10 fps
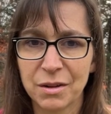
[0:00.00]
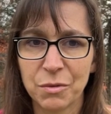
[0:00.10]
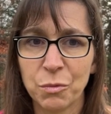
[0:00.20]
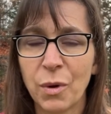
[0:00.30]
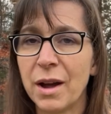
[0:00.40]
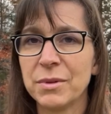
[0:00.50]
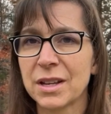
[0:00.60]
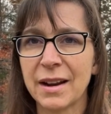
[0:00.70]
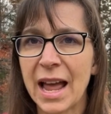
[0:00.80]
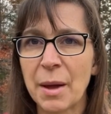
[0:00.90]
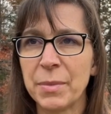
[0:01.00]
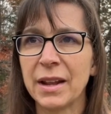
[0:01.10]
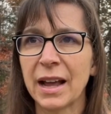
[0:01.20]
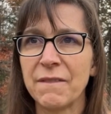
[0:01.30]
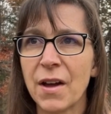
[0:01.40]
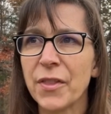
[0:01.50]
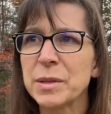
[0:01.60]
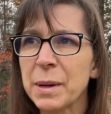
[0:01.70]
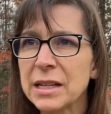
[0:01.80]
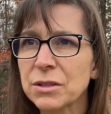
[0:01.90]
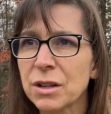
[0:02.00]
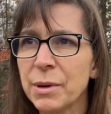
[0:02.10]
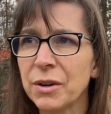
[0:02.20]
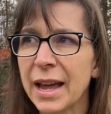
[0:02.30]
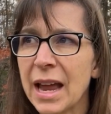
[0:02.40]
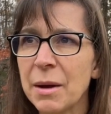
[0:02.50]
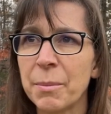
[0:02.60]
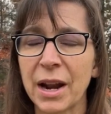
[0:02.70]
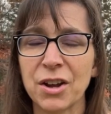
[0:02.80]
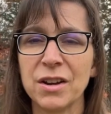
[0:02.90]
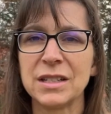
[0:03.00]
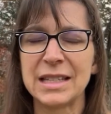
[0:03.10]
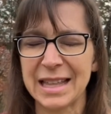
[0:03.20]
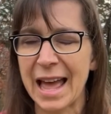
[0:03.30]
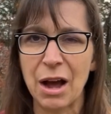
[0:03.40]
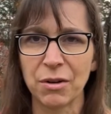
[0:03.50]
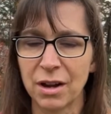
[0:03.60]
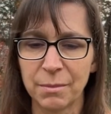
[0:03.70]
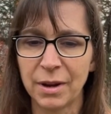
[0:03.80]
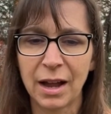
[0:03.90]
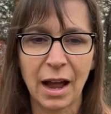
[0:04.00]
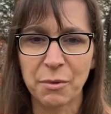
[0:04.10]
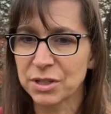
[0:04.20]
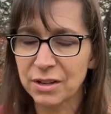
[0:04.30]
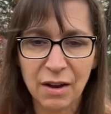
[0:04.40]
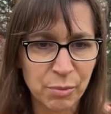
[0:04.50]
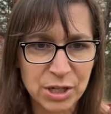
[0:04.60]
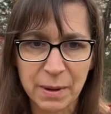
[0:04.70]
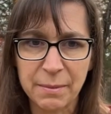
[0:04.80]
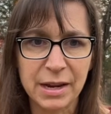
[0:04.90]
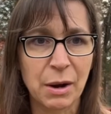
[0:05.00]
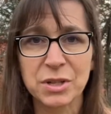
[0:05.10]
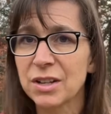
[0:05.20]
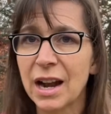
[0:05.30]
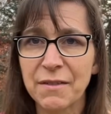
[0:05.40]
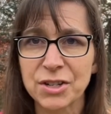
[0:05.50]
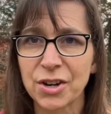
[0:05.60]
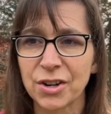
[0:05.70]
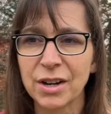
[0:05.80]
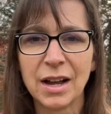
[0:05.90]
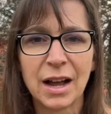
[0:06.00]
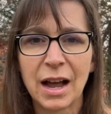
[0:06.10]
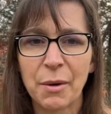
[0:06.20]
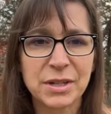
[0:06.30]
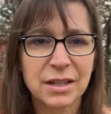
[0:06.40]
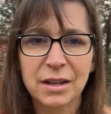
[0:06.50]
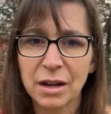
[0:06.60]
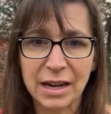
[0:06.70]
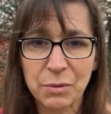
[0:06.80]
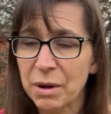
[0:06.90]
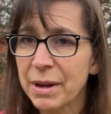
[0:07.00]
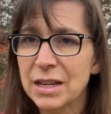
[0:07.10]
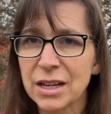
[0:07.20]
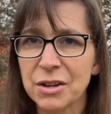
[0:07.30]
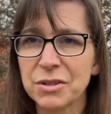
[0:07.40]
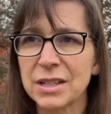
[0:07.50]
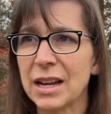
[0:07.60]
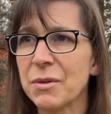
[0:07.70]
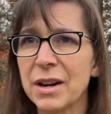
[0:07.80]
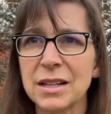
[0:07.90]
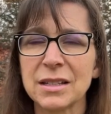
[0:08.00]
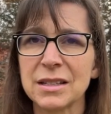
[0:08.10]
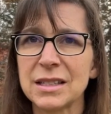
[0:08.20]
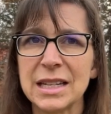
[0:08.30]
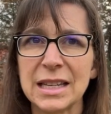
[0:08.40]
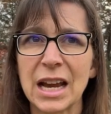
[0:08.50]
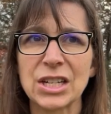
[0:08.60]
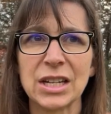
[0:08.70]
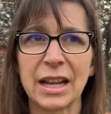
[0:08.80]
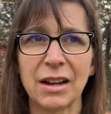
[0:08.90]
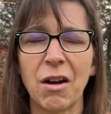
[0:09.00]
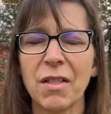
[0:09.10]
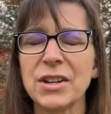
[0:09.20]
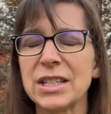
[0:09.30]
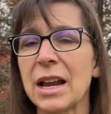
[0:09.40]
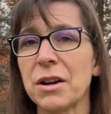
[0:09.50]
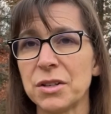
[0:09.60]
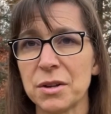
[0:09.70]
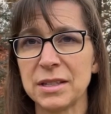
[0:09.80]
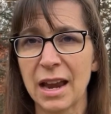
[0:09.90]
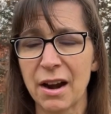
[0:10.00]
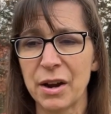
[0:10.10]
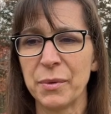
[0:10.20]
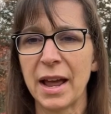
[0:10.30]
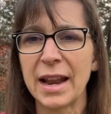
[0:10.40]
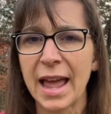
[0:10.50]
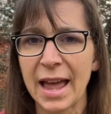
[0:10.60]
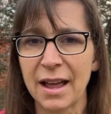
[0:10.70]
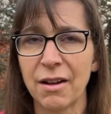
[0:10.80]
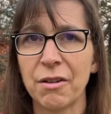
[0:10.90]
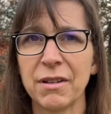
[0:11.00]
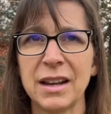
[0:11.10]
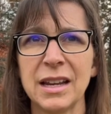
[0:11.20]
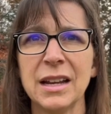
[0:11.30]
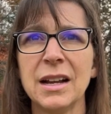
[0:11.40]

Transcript: what was going to happen. I felt this piece is going to be okay, but I couldn't see the outcome. I wasn't going to have a breech baby. I wasn't going to have a turn. I didn't want to be induced. I didn't want a C-section. All of it just sounded so scary when I'd had already,